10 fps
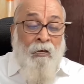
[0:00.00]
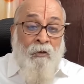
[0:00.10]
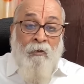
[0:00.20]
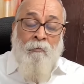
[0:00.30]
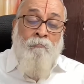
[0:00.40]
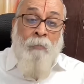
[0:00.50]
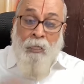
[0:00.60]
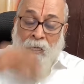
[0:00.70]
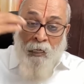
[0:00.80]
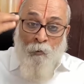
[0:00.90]

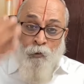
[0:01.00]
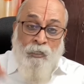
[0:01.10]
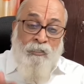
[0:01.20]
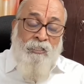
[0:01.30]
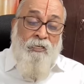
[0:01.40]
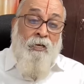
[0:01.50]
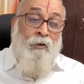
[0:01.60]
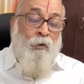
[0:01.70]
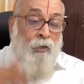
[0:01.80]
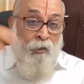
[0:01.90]
um, a good
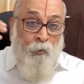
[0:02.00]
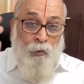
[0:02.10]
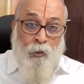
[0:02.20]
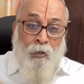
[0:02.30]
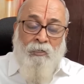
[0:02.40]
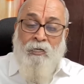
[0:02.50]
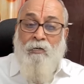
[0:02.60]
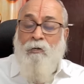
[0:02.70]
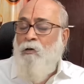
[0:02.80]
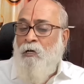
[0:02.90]
engineer or a good
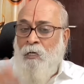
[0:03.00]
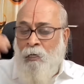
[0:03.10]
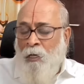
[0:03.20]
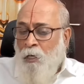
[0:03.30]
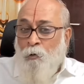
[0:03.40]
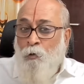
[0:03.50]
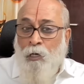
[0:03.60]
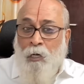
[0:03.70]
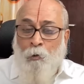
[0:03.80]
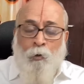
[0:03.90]
doctor or a
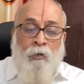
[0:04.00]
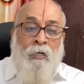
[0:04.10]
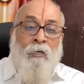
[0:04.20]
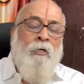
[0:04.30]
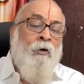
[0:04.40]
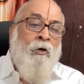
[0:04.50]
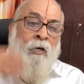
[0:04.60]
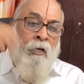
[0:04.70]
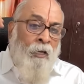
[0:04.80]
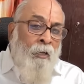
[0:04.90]
good accountant
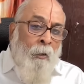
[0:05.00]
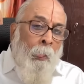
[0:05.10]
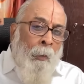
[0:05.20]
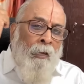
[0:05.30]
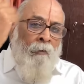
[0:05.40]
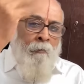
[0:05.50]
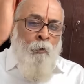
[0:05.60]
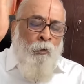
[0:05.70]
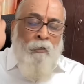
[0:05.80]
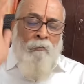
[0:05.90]
or a,
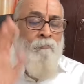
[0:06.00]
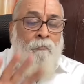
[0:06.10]
a good,